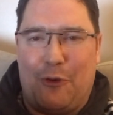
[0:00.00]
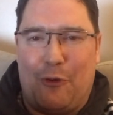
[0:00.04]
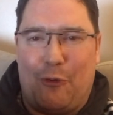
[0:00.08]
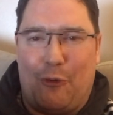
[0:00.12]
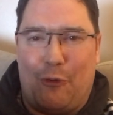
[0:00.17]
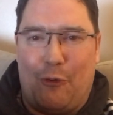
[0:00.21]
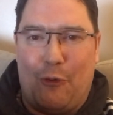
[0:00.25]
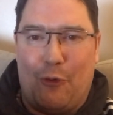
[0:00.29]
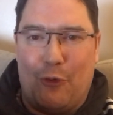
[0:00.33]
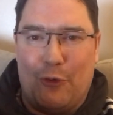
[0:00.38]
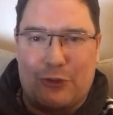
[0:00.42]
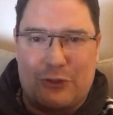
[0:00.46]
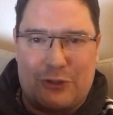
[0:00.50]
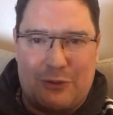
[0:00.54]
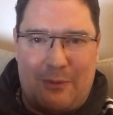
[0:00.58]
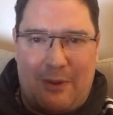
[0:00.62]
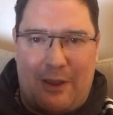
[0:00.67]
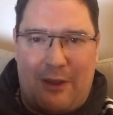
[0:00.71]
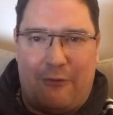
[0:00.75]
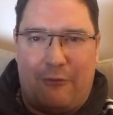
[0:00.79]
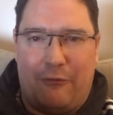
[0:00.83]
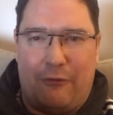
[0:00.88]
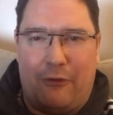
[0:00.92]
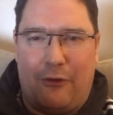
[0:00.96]
awesome
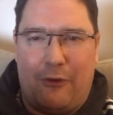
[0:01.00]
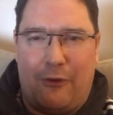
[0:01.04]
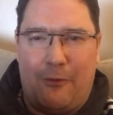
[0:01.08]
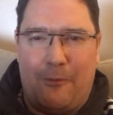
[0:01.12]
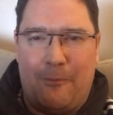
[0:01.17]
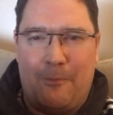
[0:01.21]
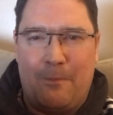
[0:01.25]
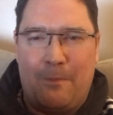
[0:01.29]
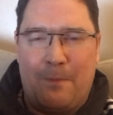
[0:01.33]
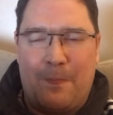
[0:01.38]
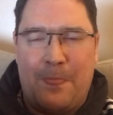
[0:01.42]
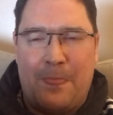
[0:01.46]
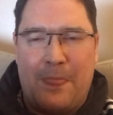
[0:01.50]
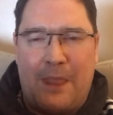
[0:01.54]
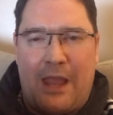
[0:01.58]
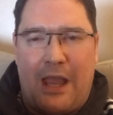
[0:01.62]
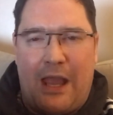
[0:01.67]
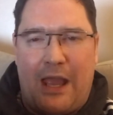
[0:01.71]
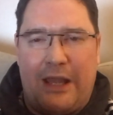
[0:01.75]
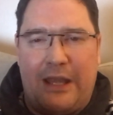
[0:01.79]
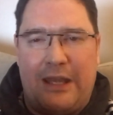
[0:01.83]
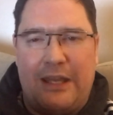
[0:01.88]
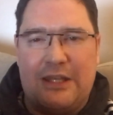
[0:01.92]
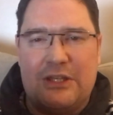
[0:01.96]
effort,
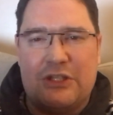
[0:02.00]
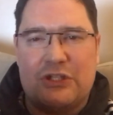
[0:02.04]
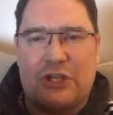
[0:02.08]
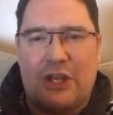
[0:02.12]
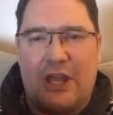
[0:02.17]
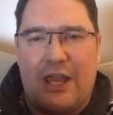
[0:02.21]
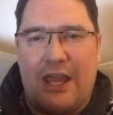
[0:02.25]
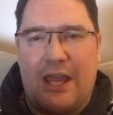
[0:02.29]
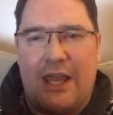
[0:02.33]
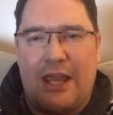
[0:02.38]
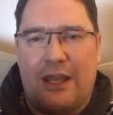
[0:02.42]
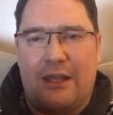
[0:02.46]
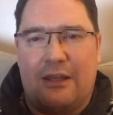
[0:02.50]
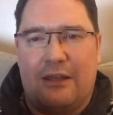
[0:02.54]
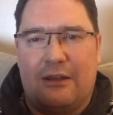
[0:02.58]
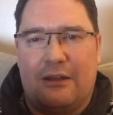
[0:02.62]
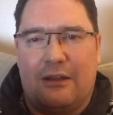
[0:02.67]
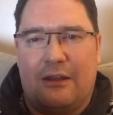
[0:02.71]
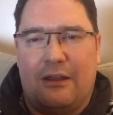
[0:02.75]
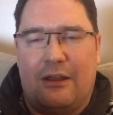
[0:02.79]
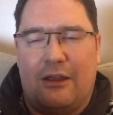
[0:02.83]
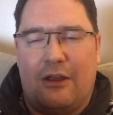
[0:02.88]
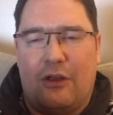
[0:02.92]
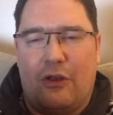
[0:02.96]
and he shared
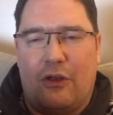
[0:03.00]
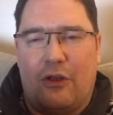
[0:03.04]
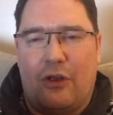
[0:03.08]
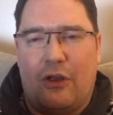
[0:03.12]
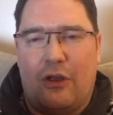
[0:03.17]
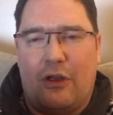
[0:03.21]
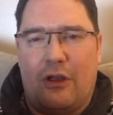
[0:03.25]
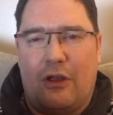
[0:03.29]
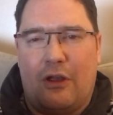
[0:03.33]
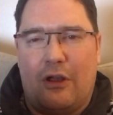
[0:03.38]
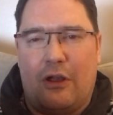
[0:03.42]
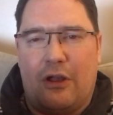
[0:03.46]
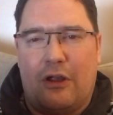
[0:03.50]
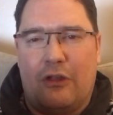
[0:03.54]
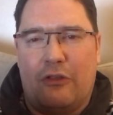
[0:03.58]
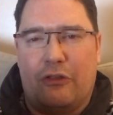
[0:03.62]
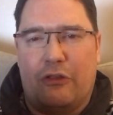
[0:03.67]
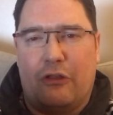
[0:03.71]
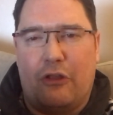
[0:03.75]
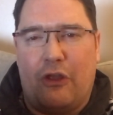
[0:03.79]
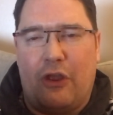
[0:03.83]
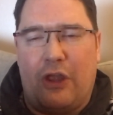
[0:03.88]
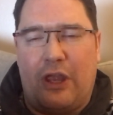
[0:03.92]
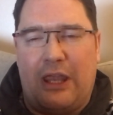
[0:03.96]

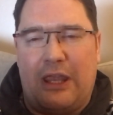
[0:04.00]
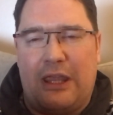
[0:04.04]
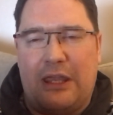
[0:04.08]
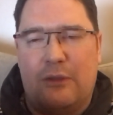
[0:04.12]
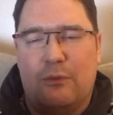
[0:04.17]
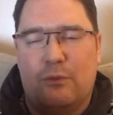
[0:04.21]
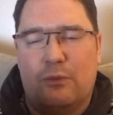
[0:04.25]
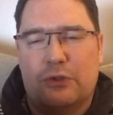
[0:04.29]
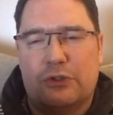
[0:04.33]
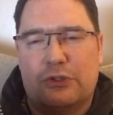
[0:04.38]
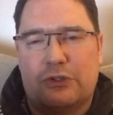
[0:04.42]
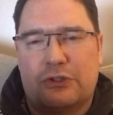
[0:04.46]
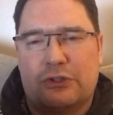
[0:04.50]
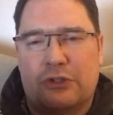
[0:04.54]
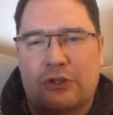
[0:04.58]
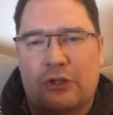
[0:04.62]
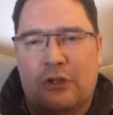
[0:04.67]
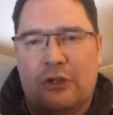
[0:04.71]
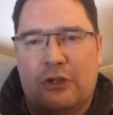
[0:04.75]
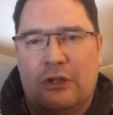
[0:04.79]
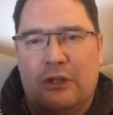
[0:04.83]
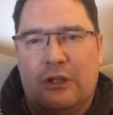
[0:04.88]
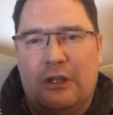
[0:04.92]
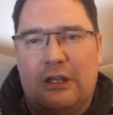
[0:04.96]
that he
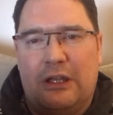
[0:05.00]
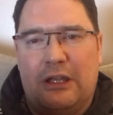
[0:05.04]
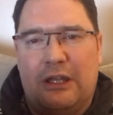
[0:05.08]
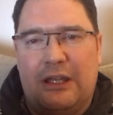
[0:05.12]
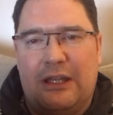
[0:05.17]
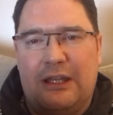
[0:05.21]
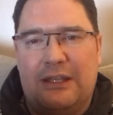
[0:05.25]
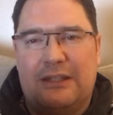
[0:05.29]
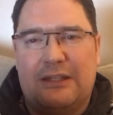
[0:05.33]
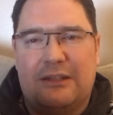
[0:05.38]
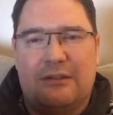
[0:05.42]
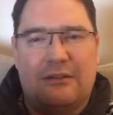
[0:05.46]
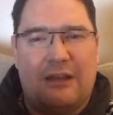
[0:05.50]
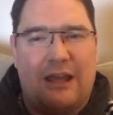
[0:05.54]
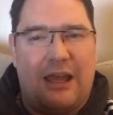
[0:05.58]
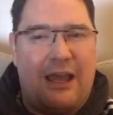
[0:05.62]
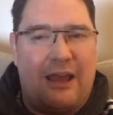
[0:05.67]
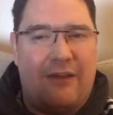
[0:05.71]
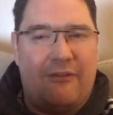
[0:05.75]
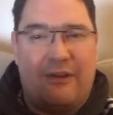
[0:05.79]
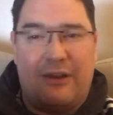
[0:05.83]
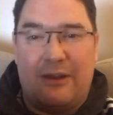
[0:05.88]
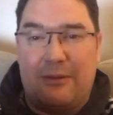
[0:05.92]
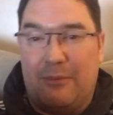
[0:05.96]
didn't
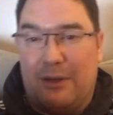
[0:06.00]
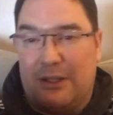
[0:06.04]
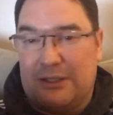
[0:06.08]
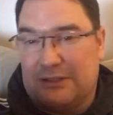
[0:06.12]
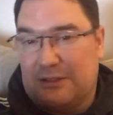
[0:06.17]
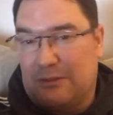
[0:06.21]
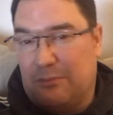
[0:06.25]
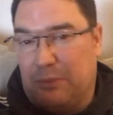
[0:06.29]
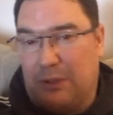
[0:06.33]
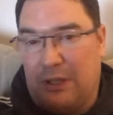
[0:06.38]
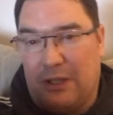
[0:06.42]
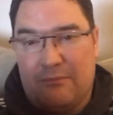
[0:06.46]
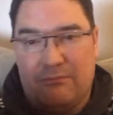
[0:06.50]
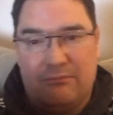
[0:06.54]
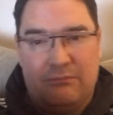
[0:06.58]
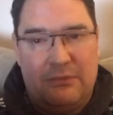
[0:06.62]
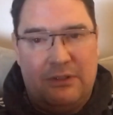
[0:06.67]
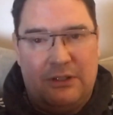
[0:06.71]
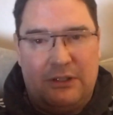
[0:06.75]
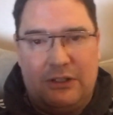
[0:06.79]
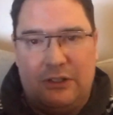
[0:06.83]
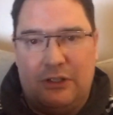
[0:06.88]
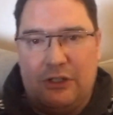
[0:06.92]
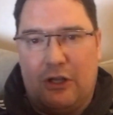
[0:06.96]
have any master plan.
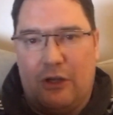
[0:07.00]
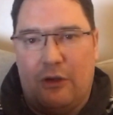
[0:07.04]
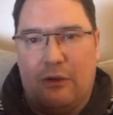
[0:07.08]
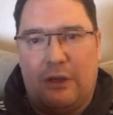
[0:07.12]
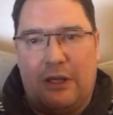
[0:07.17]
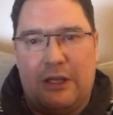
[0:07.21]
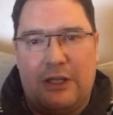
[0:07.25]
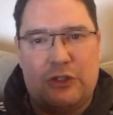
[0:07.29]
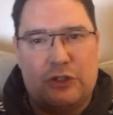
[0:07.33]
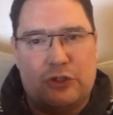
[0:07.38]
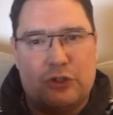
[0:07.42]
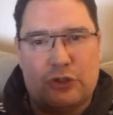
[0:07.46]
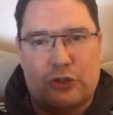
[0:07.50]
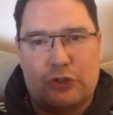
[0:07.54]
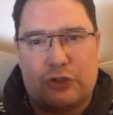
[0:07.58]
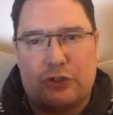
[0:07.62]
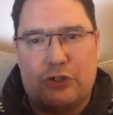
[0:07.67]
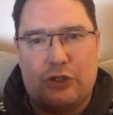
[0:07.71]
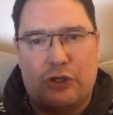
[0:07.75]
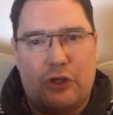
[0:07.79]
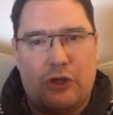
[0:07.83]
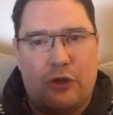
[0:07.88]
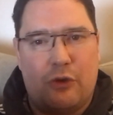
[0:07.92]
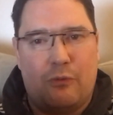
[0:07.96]
You know, he just
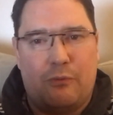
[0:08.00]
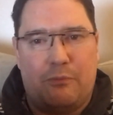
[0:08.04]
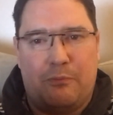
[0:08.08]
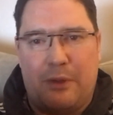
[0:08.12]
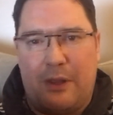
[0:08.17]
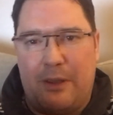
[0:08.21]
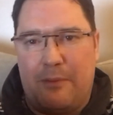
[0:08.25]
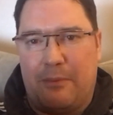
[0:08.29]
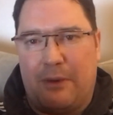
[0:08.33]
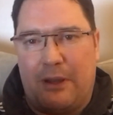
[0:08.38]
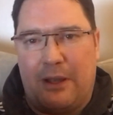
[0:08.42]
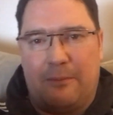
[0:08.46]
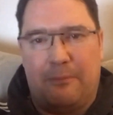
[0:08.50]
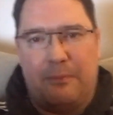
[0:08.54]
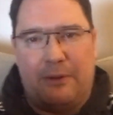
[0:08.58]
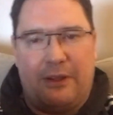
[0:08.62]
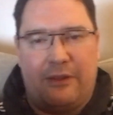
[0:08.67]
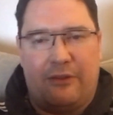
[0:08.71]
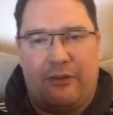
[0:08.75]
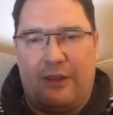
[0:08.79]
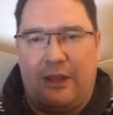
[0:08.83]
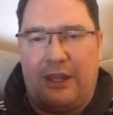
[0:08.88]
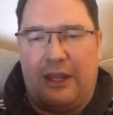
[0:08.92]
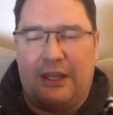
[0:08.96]
knew bit by
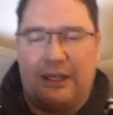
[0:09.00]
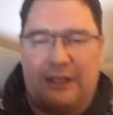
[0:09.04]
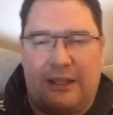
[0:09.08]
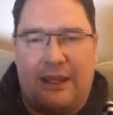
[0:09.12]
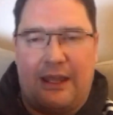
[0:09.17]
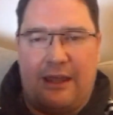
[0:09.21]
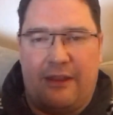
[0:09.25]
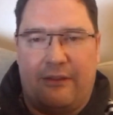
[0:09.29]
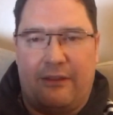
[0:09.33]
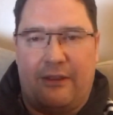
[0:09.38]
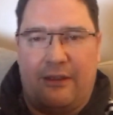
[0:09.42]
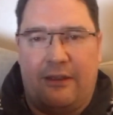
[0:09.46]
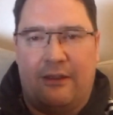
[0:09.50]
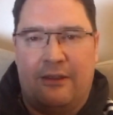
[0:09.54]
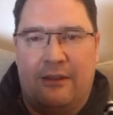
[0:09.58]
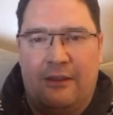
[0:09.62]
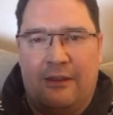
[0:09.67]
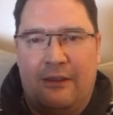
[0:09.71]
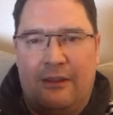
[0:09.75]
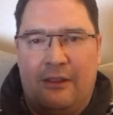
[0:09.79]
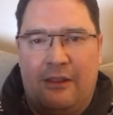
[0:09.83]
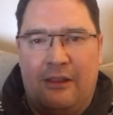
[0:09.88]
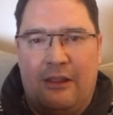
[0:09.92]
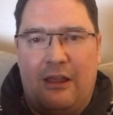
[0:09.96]
bit that he'd get there,
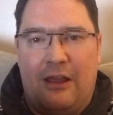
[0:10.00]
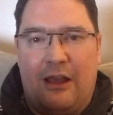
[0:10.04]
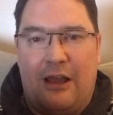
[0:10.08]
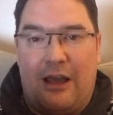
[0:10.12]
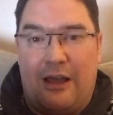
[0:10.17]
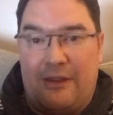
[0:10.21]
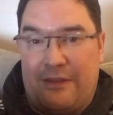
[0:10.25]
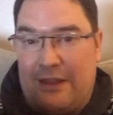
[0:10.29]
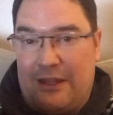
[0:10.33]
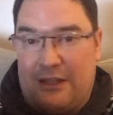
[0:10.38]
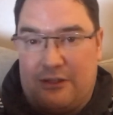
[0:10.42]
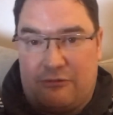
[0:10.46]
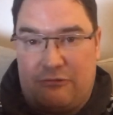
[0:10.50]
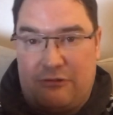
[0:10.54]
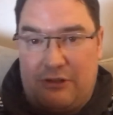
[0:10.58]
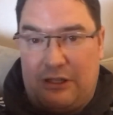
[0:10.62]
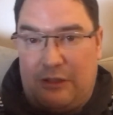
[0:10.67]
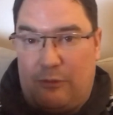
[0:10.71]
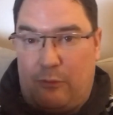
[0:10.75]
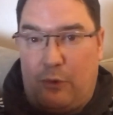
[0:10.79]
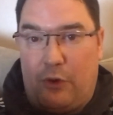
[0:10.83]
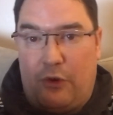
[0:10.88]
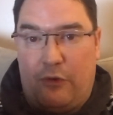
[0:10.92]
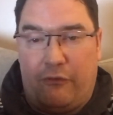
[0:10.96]
and that's really
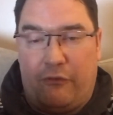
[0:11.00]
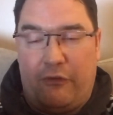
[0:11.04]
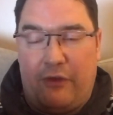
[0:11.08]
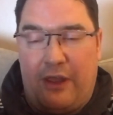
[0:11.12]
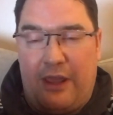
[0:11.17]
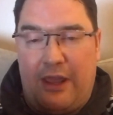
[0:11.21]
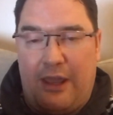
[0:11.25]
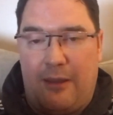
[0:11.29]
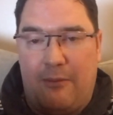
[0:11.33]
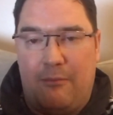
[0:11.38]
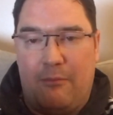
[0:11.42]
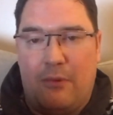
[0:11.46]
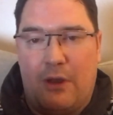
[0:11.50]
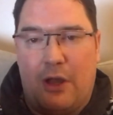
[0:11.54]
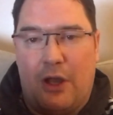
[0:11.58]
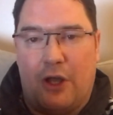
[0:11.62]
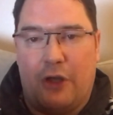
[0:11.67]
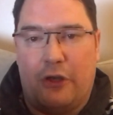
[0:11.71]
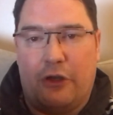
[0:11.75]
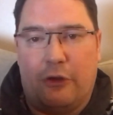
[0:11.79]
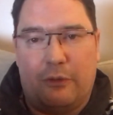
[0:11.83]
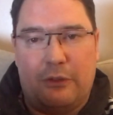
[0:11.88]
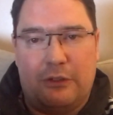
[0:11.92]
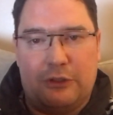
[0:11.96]
worked for him. I
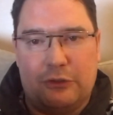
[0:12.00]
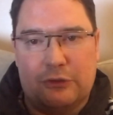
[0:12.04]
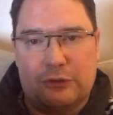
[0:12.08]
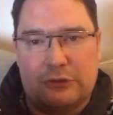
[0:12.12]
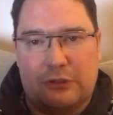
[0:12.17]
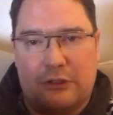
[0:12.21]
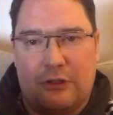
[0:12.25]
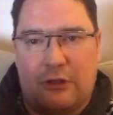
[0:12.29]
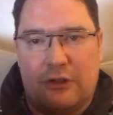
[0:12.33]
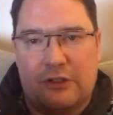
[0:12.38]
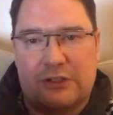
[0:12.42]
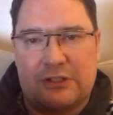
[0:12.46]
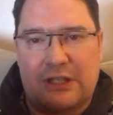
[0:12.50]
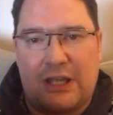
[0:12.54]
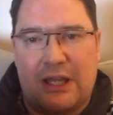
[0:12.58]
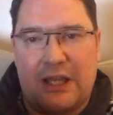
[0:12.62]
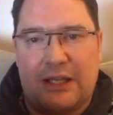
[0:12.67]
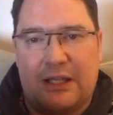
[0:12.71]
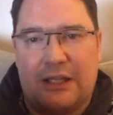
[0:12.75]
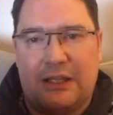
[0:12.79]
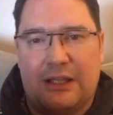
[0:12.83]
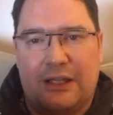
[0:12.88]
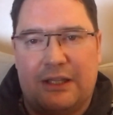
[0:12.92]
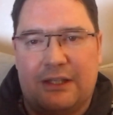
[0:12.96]
know he does a lot of
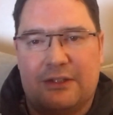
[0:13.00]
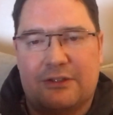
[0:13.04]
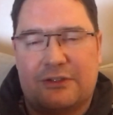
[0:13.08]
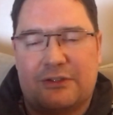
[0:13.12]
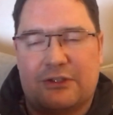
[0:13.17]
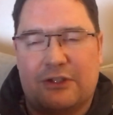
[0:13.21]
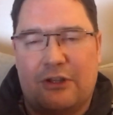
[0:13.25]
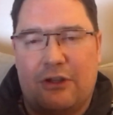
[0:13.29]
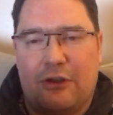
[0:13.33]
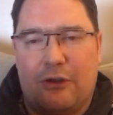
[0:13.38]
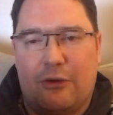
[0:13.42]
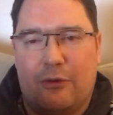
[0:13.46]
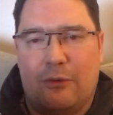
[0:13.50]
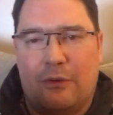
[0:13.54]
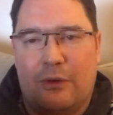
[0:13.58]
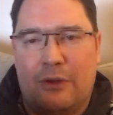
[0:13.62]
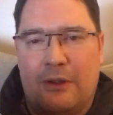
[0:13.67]
cycling, so